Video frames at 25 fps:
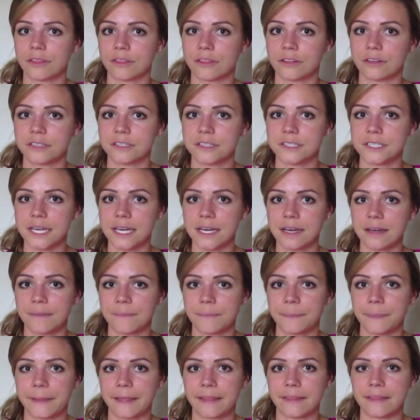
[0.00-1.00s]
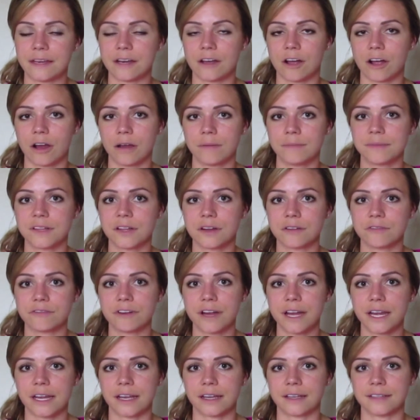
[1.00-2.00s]
Thursday, and then arms on
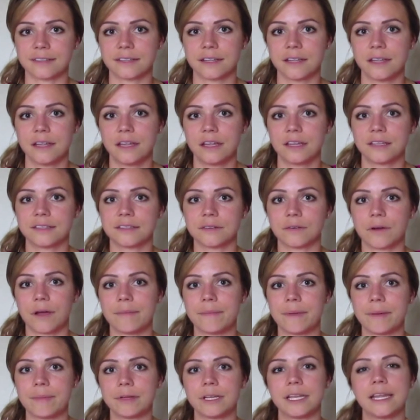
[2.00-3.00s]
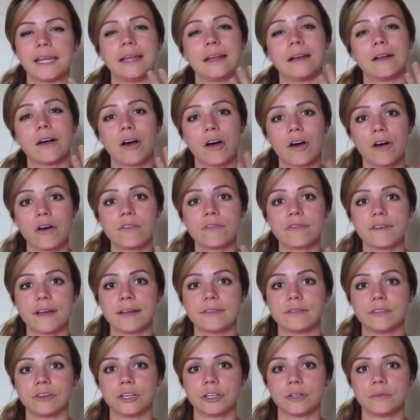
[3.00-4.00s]
Fridays. So I'm able to hit all
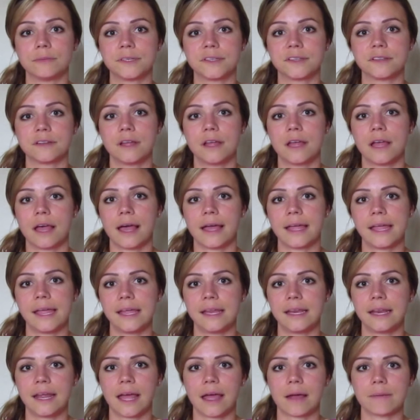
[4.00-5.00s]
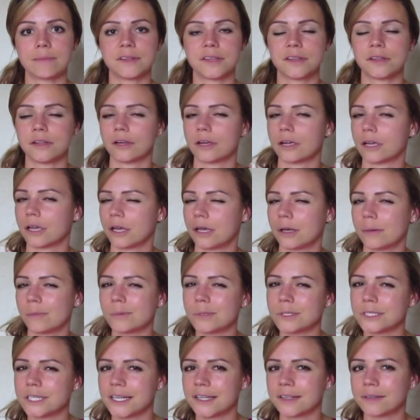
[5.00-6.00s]
5 groups. I hit abs in there a
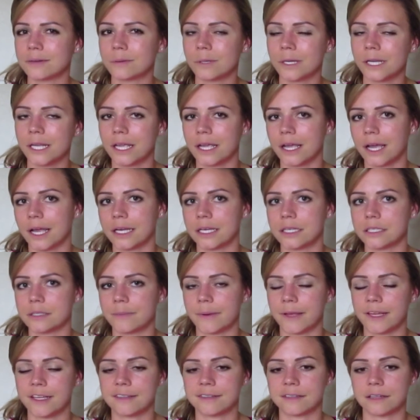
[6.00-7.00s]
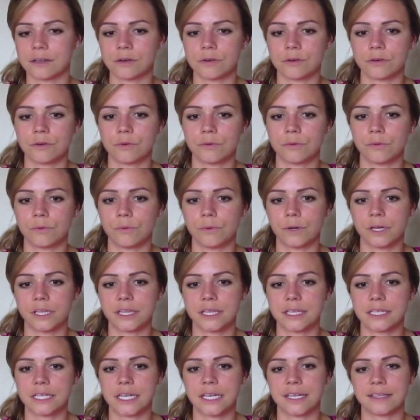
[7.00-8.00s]
couple days a week. It kind of depends on
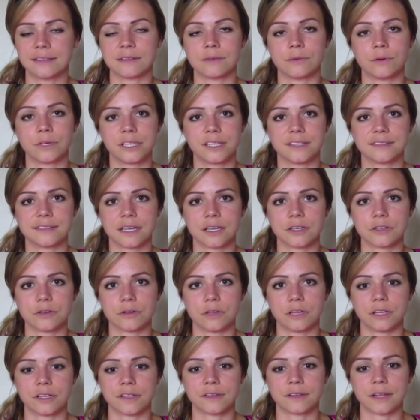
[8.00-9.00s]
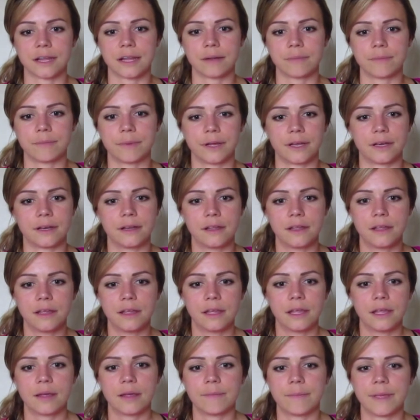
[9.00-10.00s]
what the day is and what the schedule looks like, but
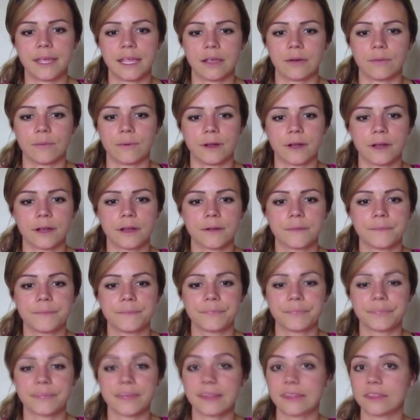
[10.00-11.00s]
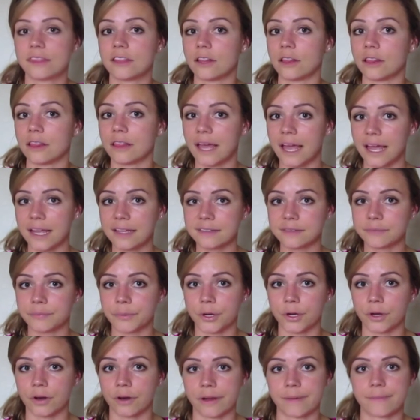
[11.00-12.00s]
make it work. And then the last
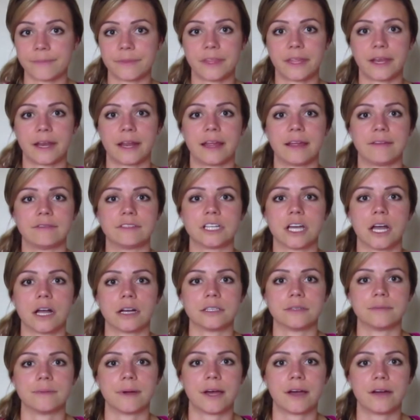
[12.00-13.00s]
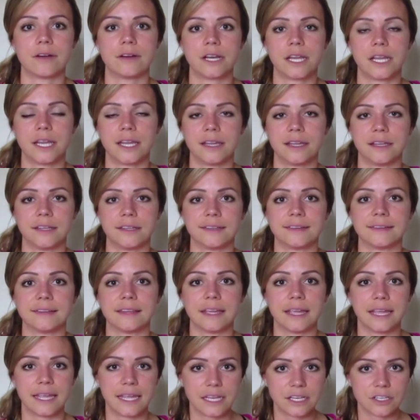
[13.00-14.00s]
program that I have talked about is
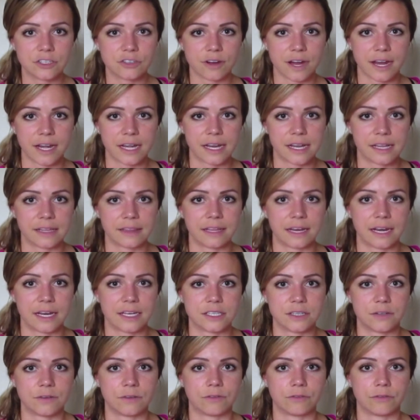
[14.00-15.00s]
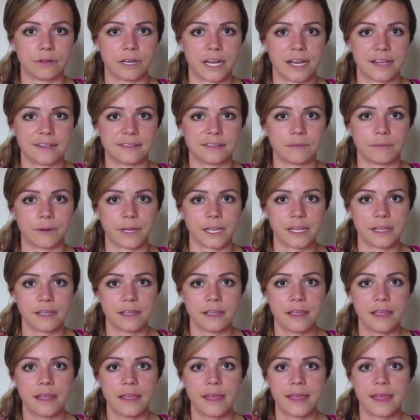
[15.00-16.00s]
the HIIT training that I do 3 days a
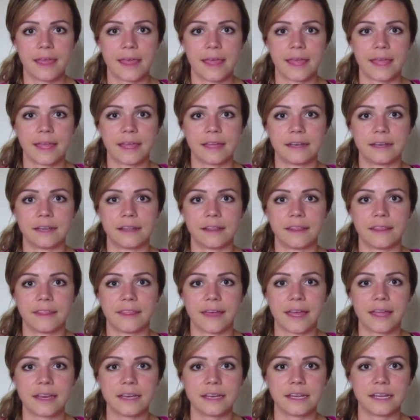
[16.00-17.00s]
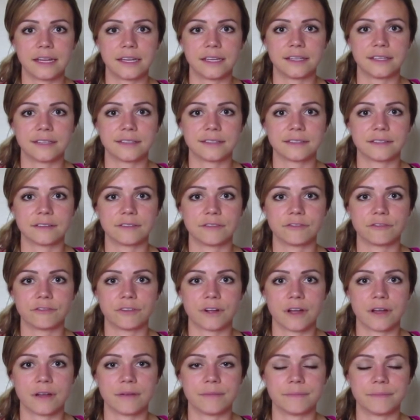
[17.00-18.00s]
week. And that is
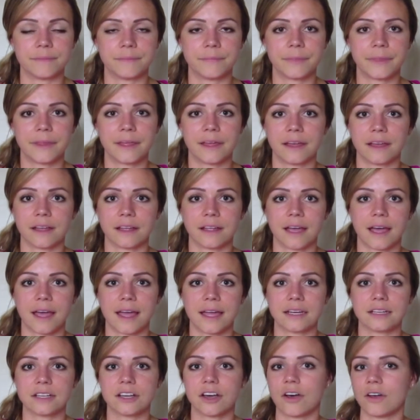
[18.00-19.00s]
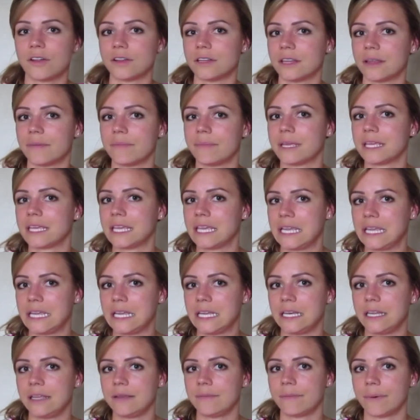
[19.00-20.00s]
from a guide called the
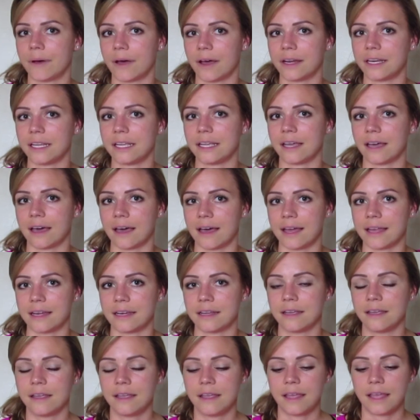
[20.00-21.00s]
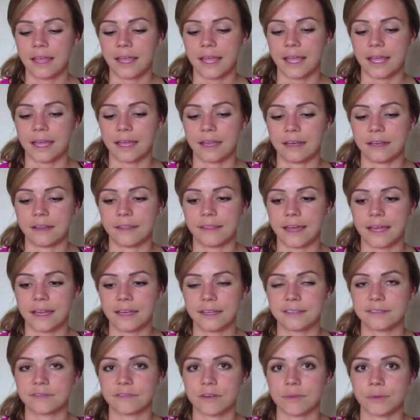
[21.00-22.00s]
Bikini Body Guide. And
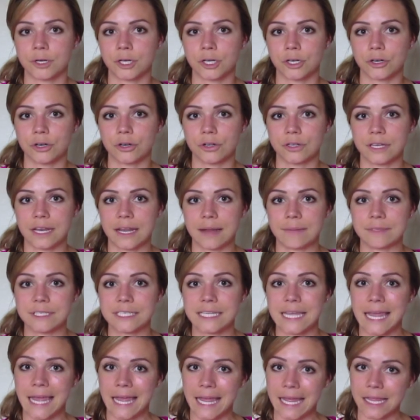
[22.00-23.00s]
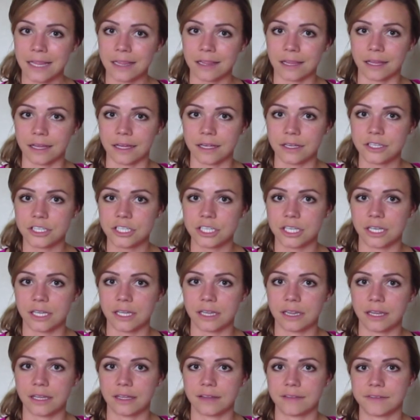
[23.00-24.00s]
that is from a girl named Kayla.
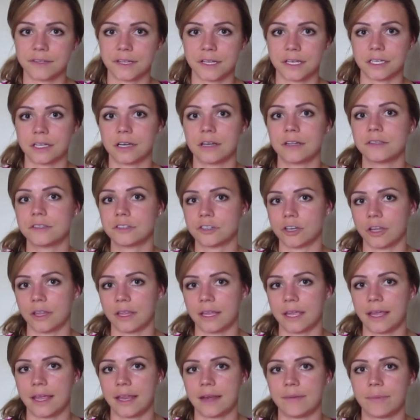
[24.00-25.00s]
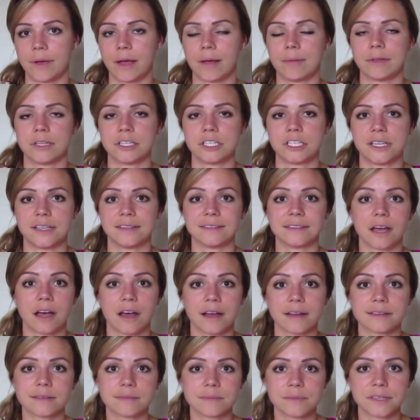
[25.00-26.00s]
She lives in Australia and published these
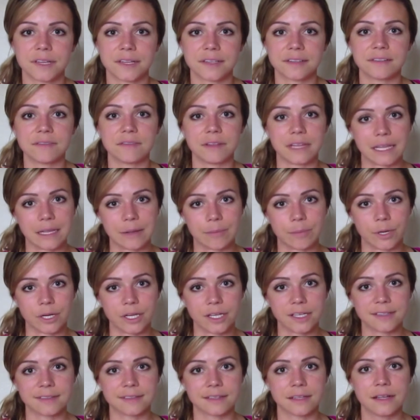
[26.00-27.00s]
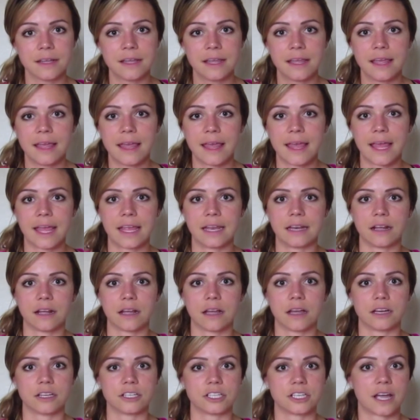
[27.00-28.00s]
awesome sets of ebooks. And
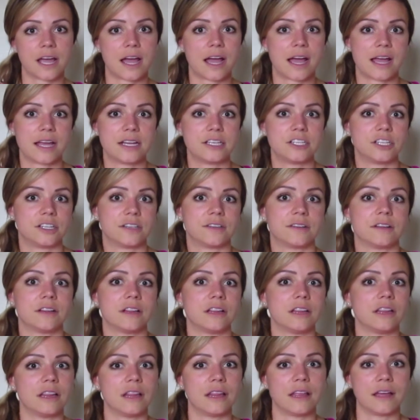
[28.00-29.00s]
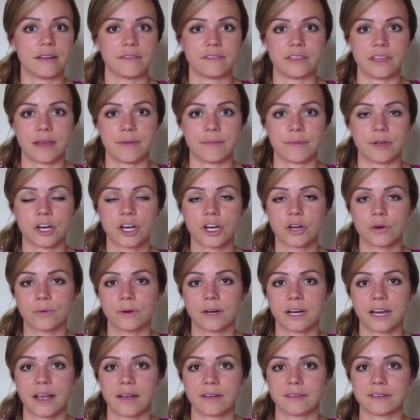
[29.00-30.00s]
gosh, I just love them. Her
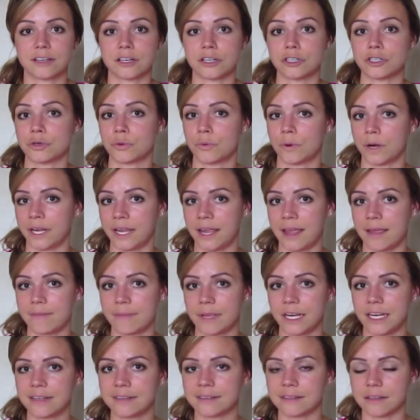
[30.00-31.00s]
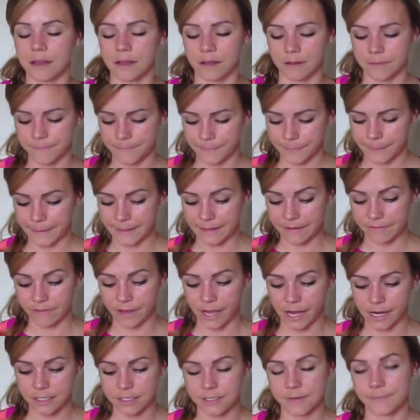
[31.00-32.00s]
workouts are 28 minutes long. In
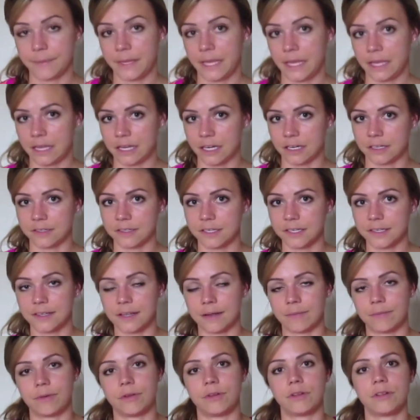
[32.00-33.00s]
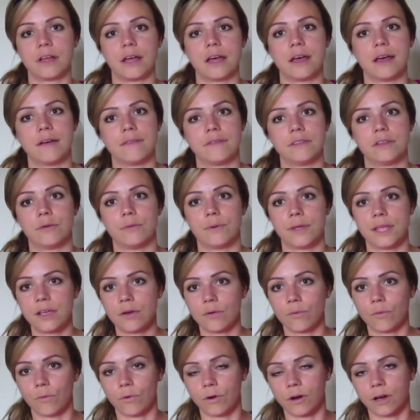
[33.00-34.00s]
fact, here's an example of the
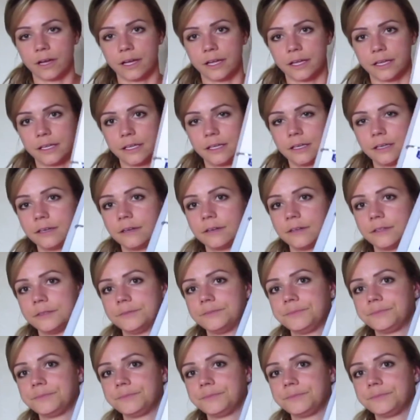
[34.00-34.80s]
week 1.